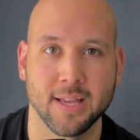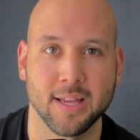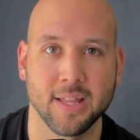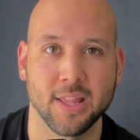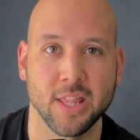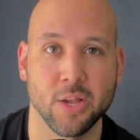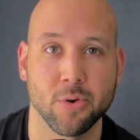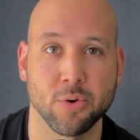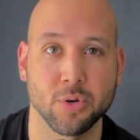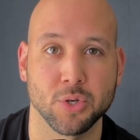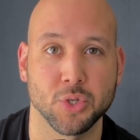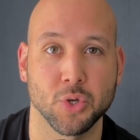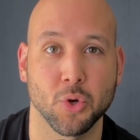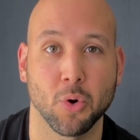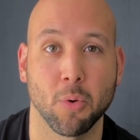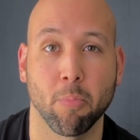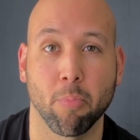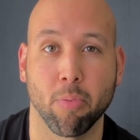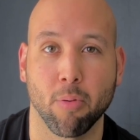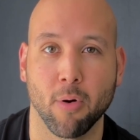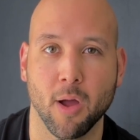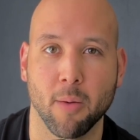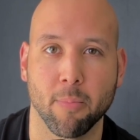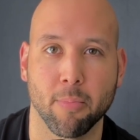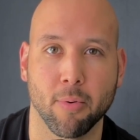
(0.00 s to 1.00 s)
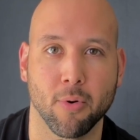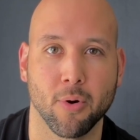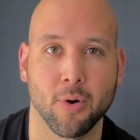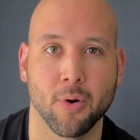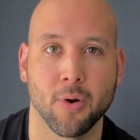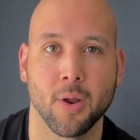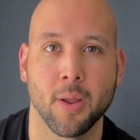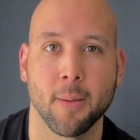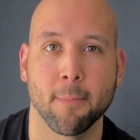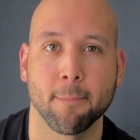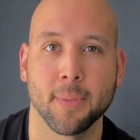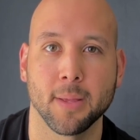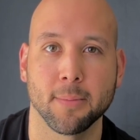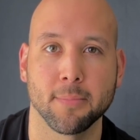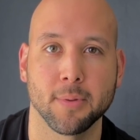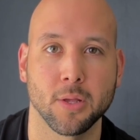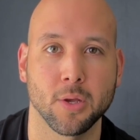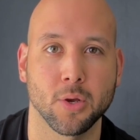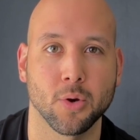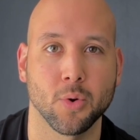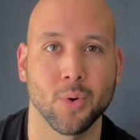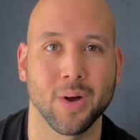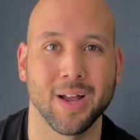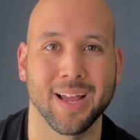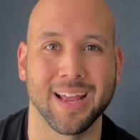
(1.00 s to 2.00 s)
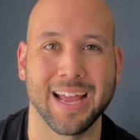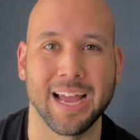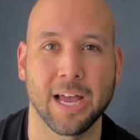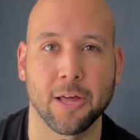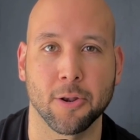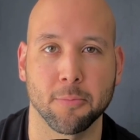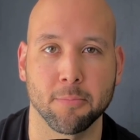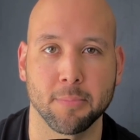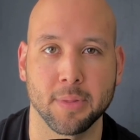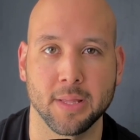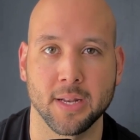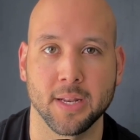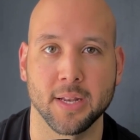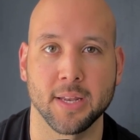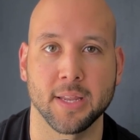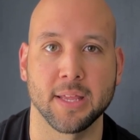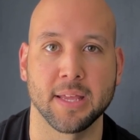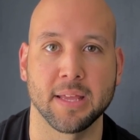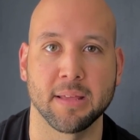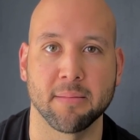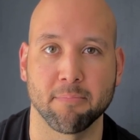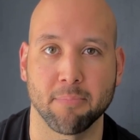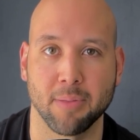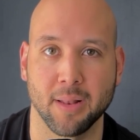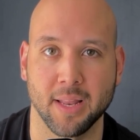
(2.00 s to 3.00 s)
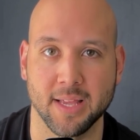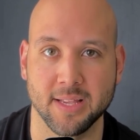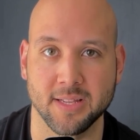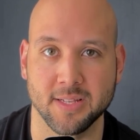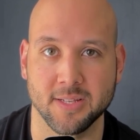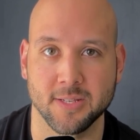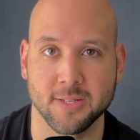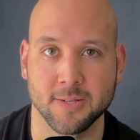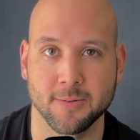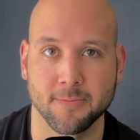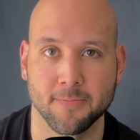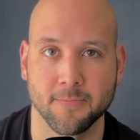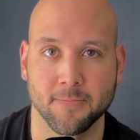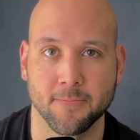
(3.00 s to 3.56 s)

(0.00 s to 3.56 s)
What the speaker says: There is no proper biblical accountability in place.